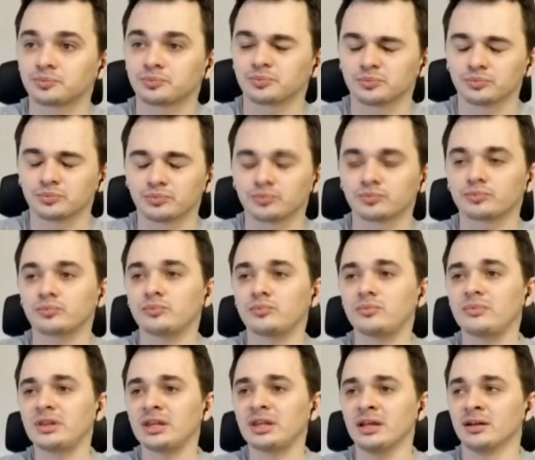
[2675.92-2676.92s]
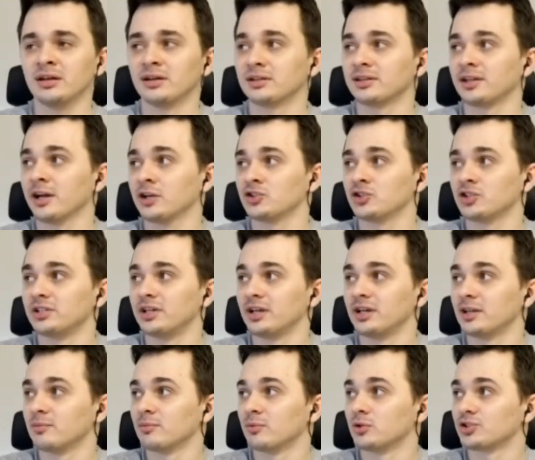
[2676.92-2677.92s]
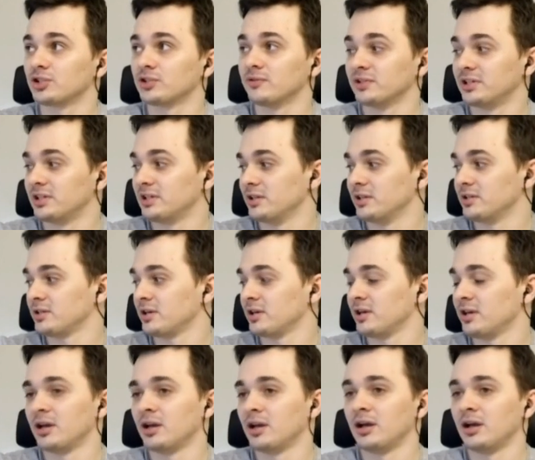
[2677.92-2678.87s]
continue those attacks for as long as he chooses.